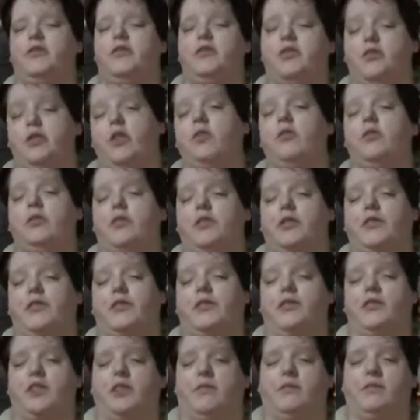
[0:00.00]
dogs for
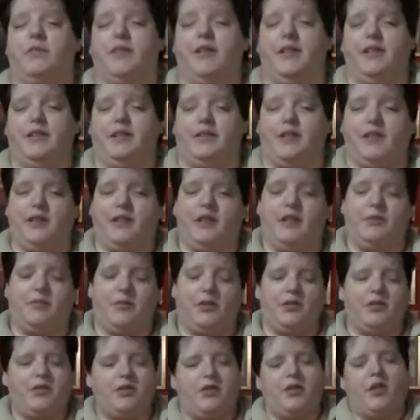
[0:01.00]
some reason. I'm
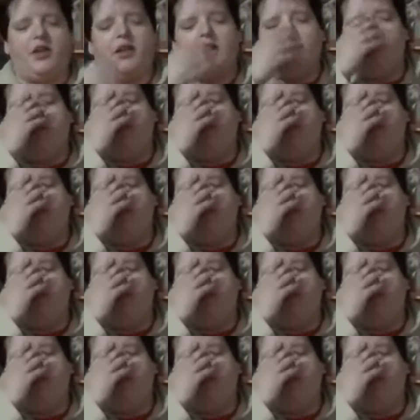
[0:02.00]
just like,